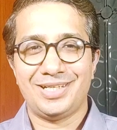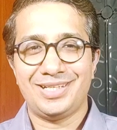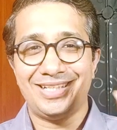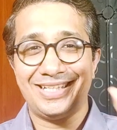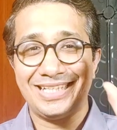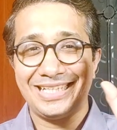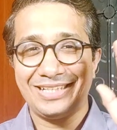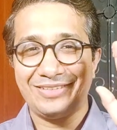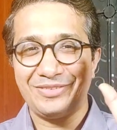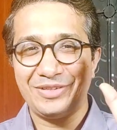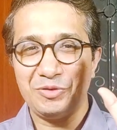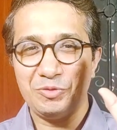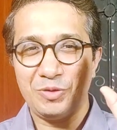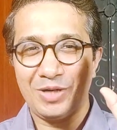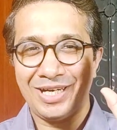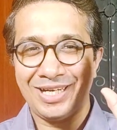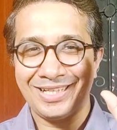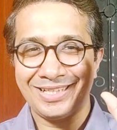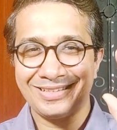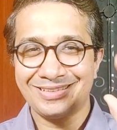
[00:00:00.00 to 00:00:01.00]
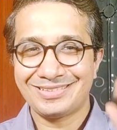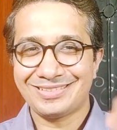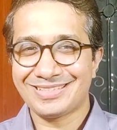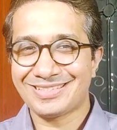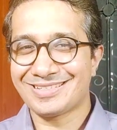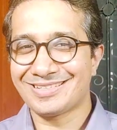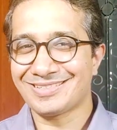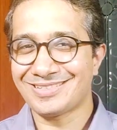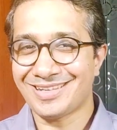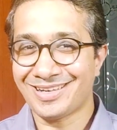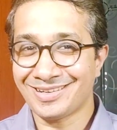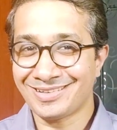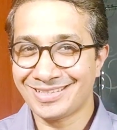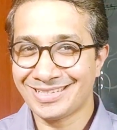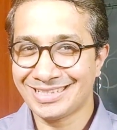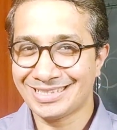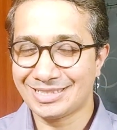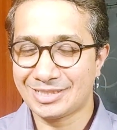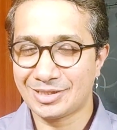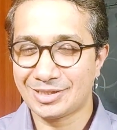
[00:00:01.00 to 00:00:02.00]
Hi everyone, this is
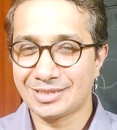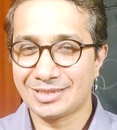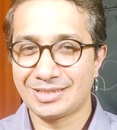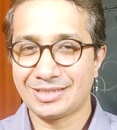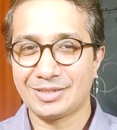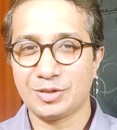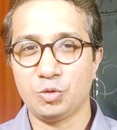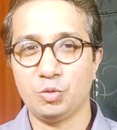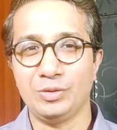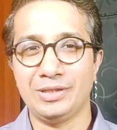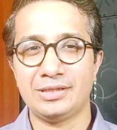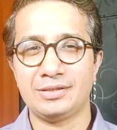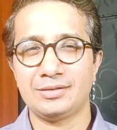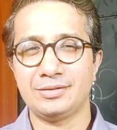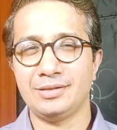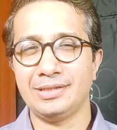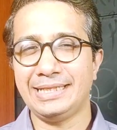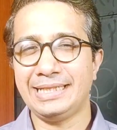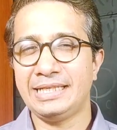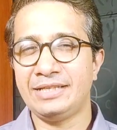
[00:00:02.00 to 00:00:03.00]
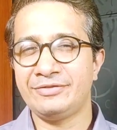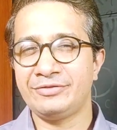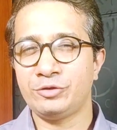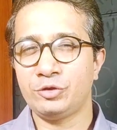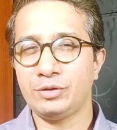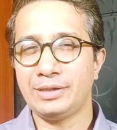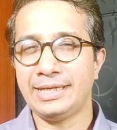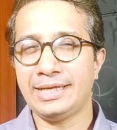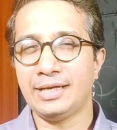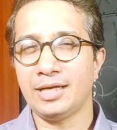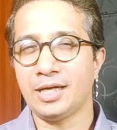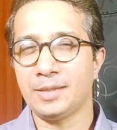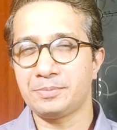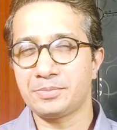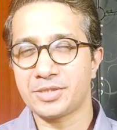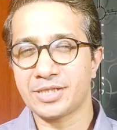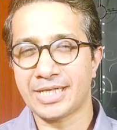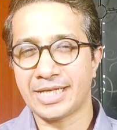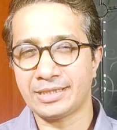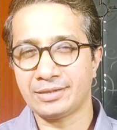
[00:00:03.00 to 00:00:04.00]
Ankit with the E4E
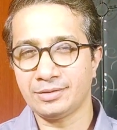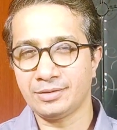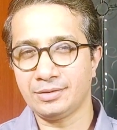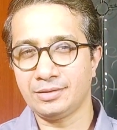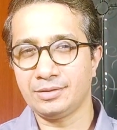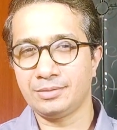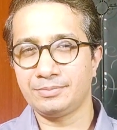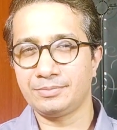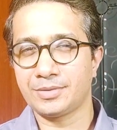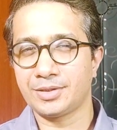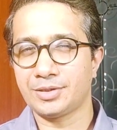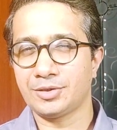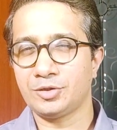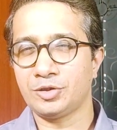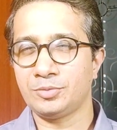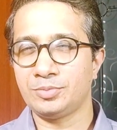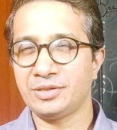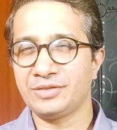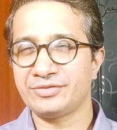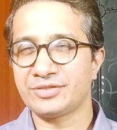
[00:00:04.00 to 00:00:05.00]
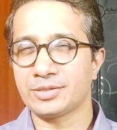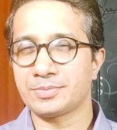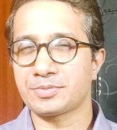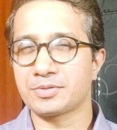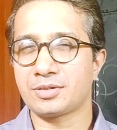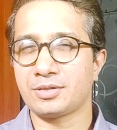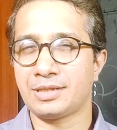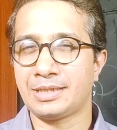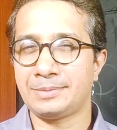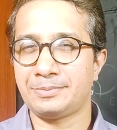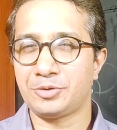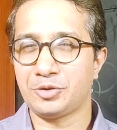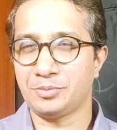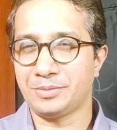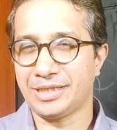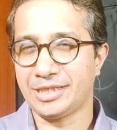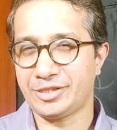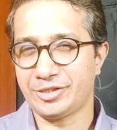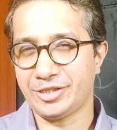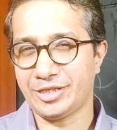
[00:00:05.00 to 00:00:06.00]
Hub channel. Hope you've subscribed to
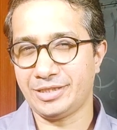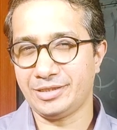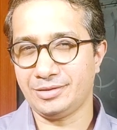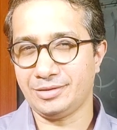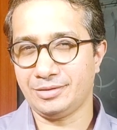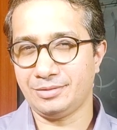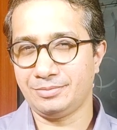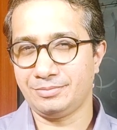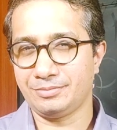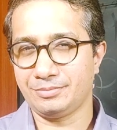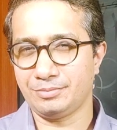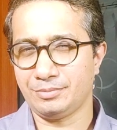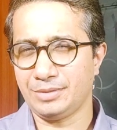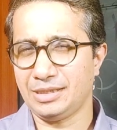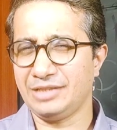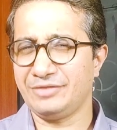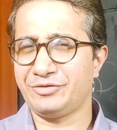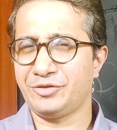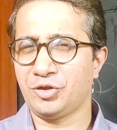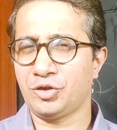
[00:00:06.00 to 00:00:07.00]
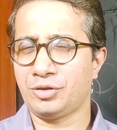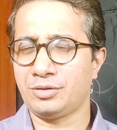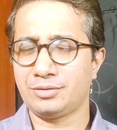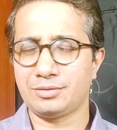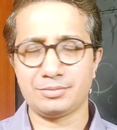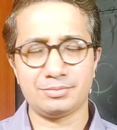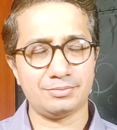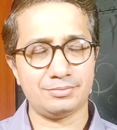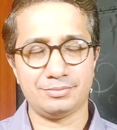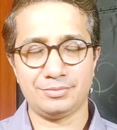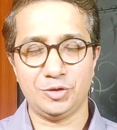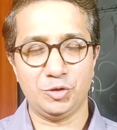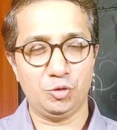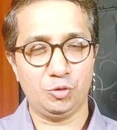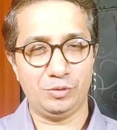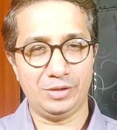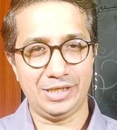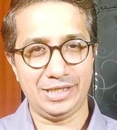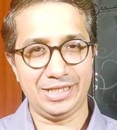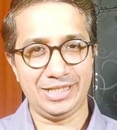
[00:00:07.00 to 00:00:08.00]
my channel. If not,
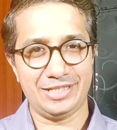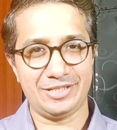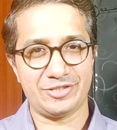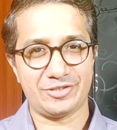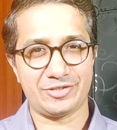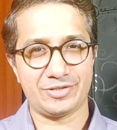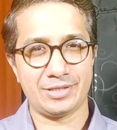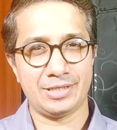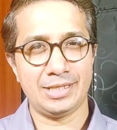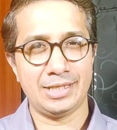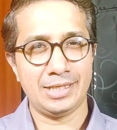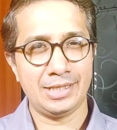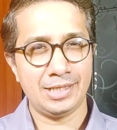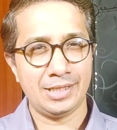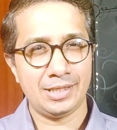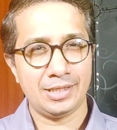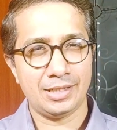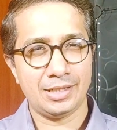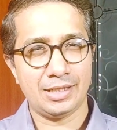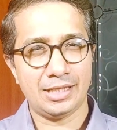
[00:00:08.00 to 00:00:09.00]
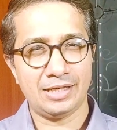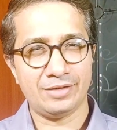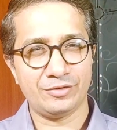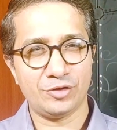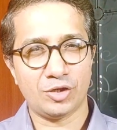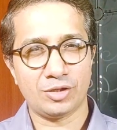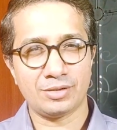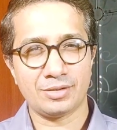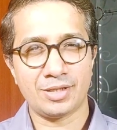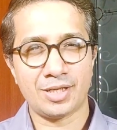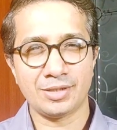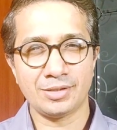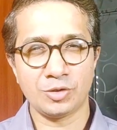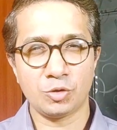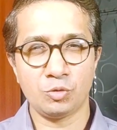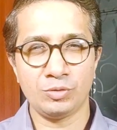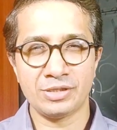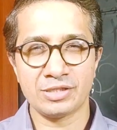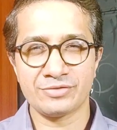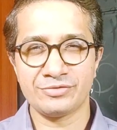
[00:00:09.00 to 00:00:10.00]
no worries. I've got another
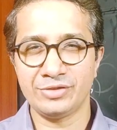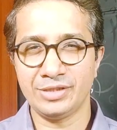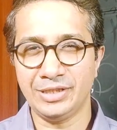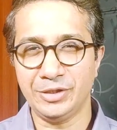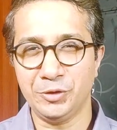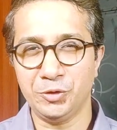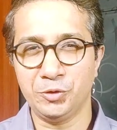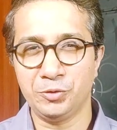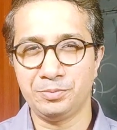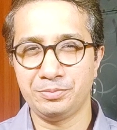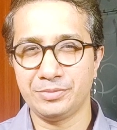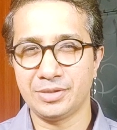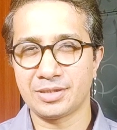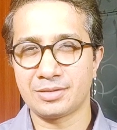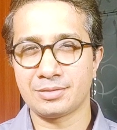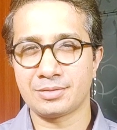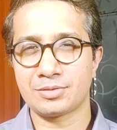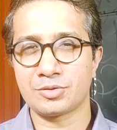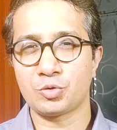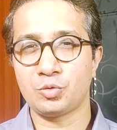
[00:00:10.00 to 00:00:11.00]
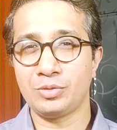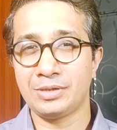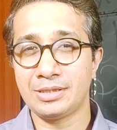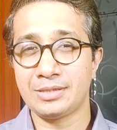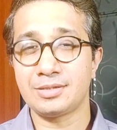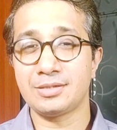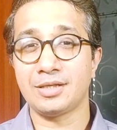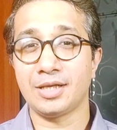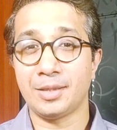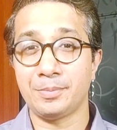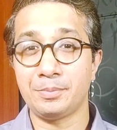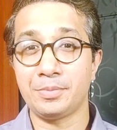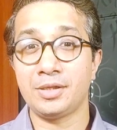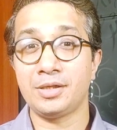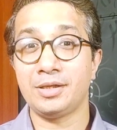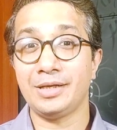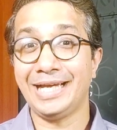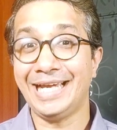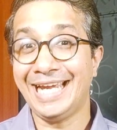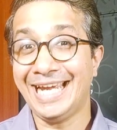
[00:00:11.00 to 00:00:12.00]
quiz for you. This is quiz
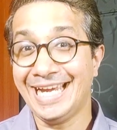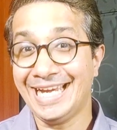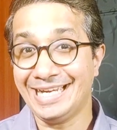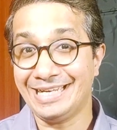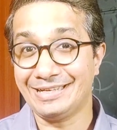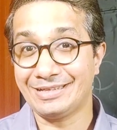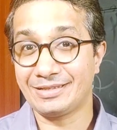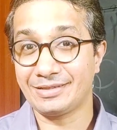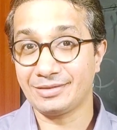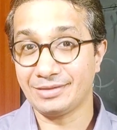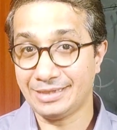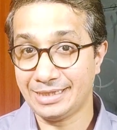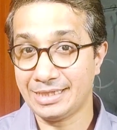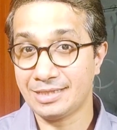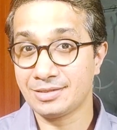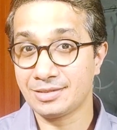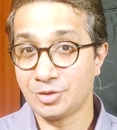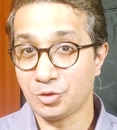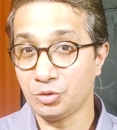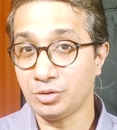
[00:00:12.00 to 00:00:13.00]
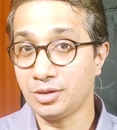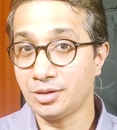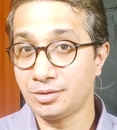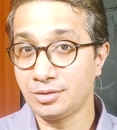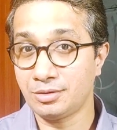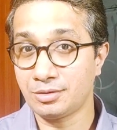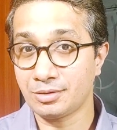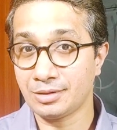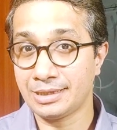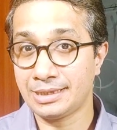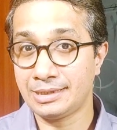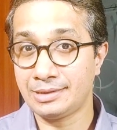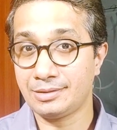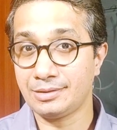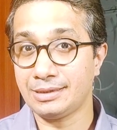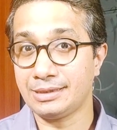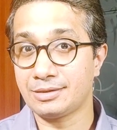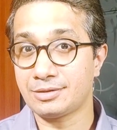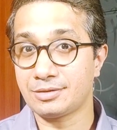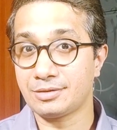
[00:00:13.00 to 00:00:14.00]
number 8. Yes, you heard it right.
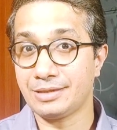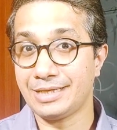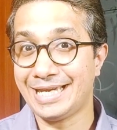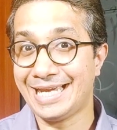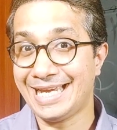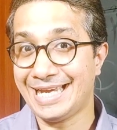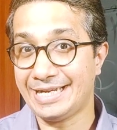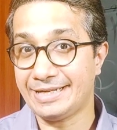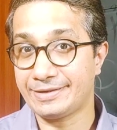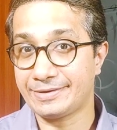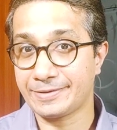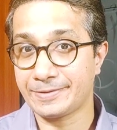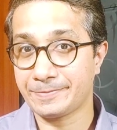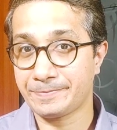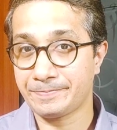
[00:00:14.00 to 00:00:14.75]
It's 8.